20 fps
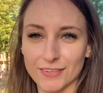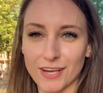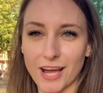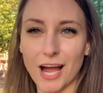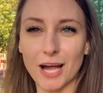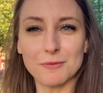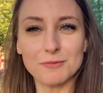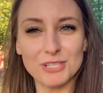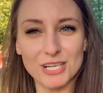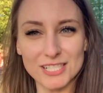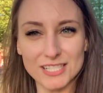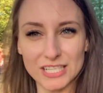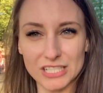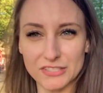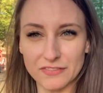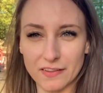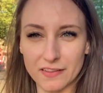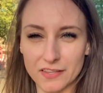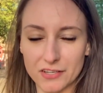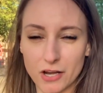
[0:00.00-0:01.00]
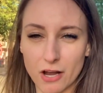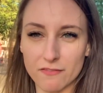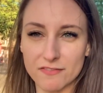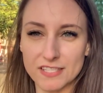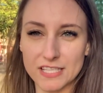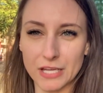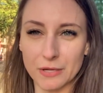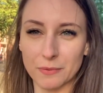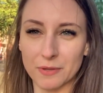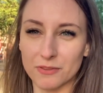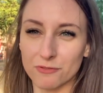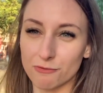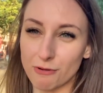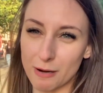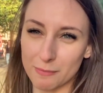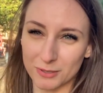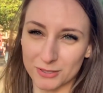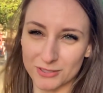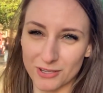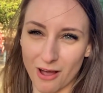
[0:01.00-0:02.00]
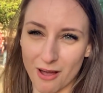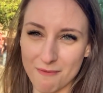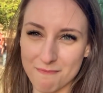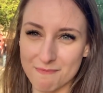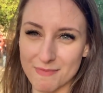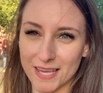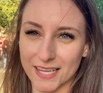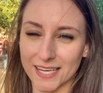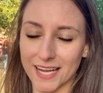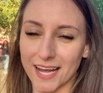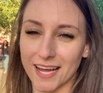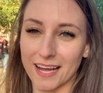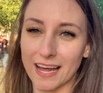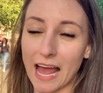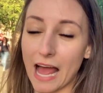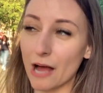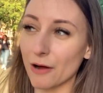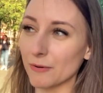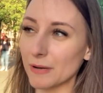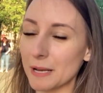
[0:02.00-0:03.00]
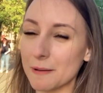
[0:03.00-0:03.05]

I'm Jessica Swietoniowski with Rebel.media out